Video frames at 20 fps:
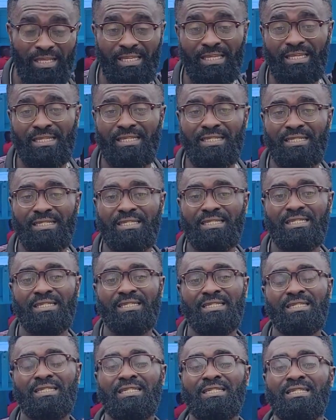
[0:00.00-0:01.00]
wa se
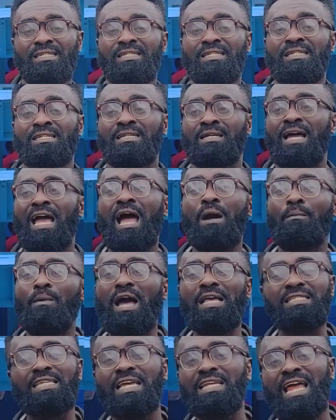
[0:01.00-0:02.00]
am
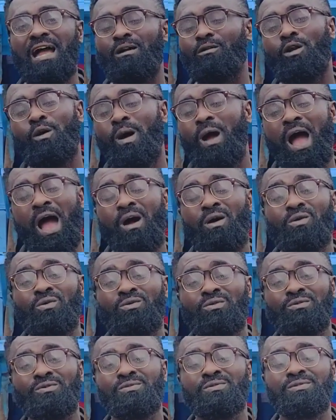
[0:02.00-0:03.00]
ga se di akro wa
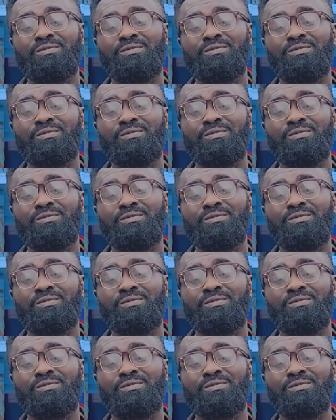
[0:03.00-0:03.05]
ho